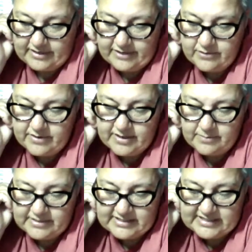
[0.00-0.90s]
Neither of
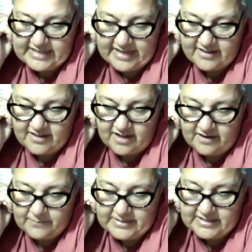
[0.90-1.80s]
them can stand the
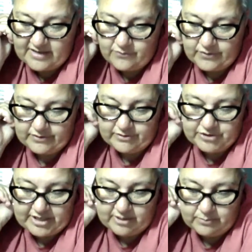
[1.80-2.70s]
thought of me suffering through
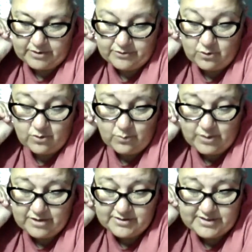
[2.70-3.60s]
childbirth, or
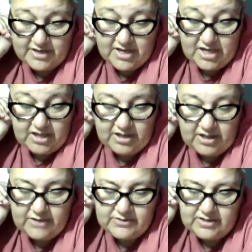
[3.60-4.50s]
worse,
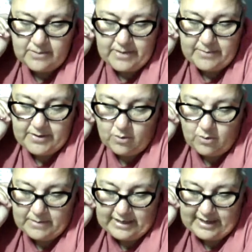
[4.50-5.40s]
losing the baby or
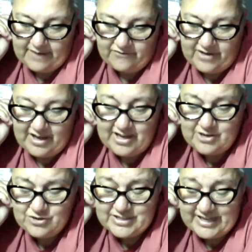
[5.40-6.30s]
my life. I
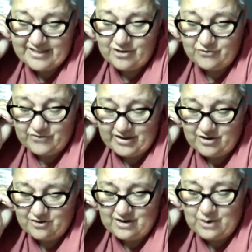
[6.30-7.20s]
understand their
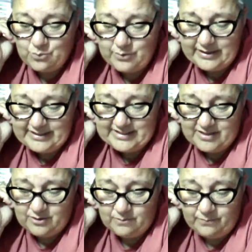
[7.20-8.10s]
fear. I really
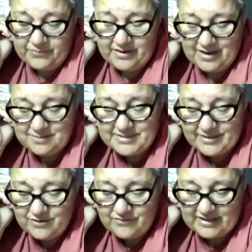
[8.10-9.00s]
do. I'm
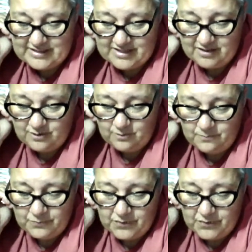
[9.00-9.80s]
terrified too.